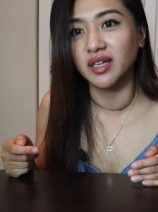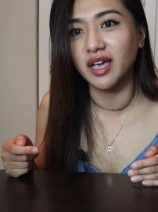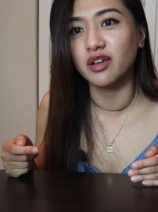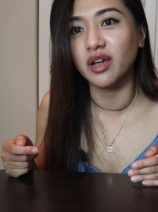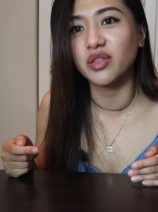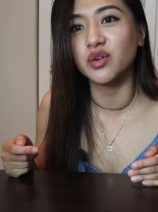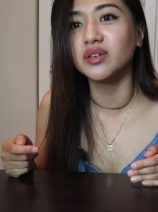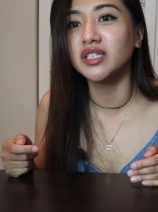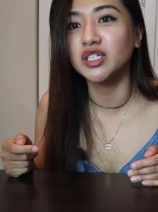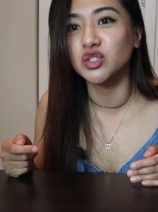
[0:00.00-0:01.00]
I, I
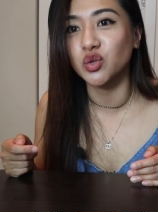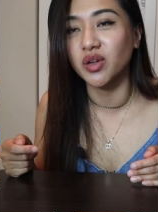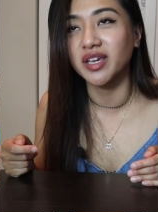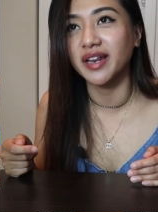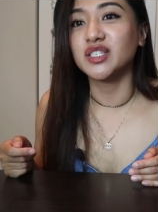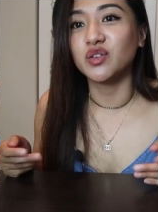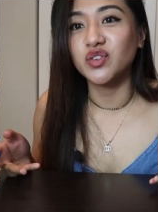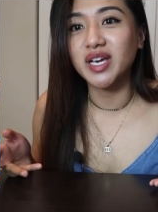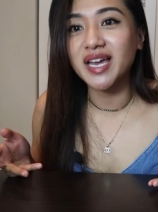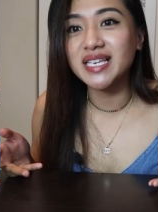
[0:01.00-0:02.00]
thoroughly enjoy it. So if
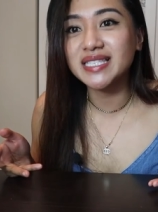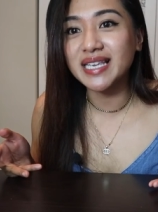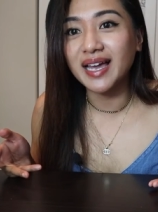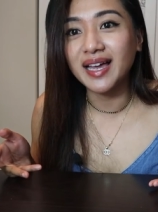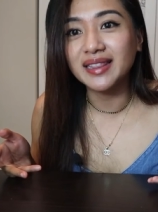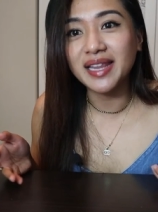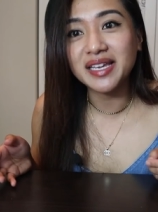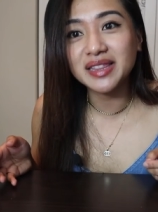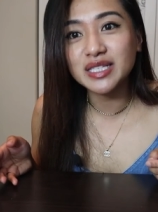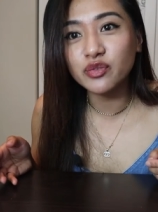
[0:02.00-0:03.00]
you guys uh,
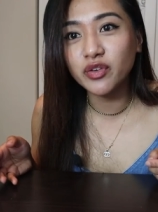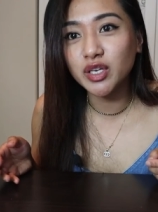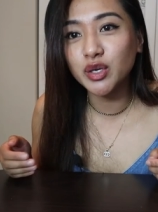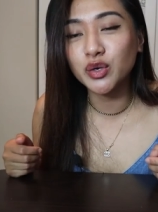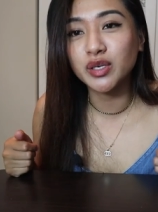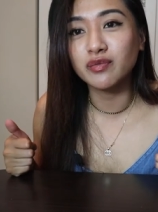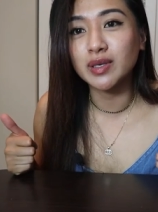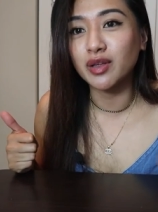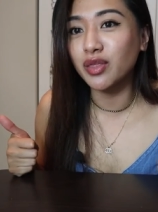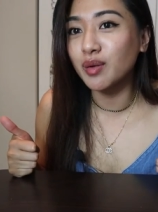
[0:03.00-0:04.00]
like this video, give
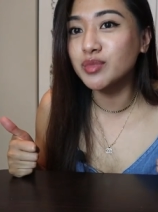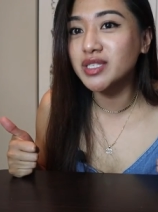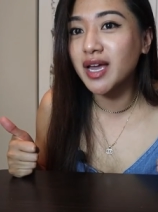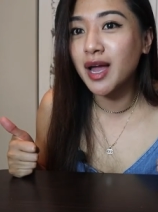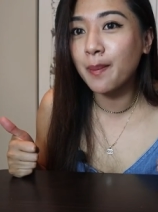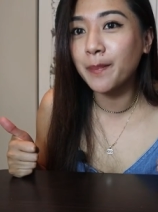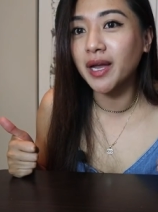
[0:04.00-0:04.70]
it a thumbs up.